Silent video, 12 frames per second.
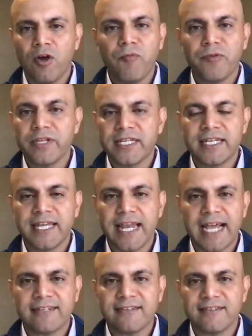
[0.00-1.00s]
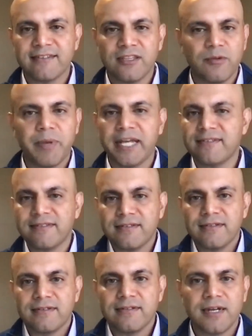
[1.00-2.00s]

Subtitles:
hopefully can get access to the best